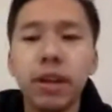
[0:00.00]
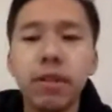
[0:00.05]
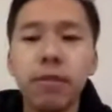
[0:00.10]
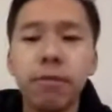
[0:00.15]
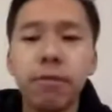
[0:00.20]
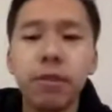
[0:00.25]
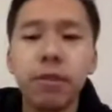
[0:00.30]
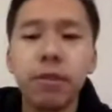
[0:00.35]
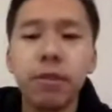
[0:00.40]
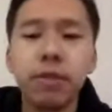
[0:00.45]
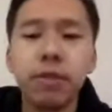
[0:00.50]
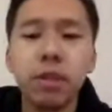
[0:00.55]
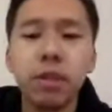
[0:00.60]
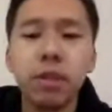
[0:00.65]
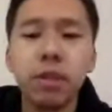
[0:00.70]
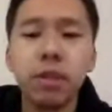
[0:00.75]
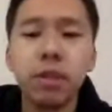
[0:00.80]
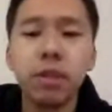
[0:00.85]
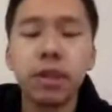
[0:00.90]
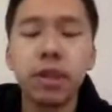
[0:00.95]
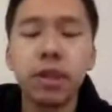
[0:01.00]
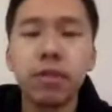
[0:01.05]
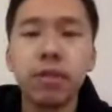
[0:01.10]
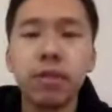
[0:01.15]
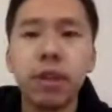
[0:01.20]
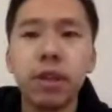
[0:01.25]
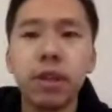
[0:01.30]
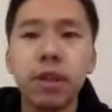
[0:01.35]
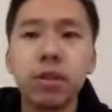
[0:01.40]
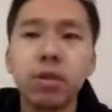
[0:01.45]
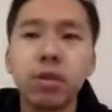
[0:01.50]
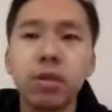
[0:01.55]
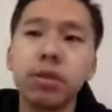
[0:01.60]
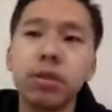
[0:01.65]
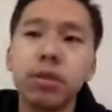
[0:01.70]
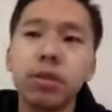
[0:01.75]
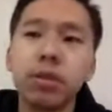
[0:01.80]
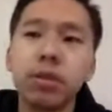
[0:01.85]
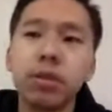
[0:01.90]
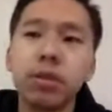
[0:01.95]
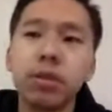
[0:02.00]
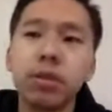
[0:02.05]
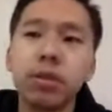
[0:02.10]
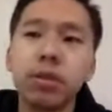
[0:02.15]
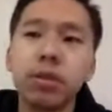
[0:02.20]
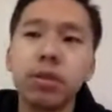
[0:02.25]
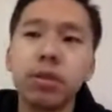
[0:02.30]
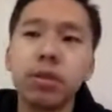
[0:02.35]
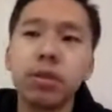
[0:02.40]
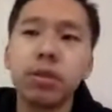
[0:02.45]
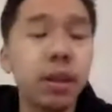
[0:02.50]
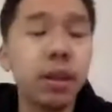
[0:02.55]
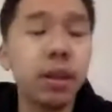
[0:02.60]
of that. So 10% of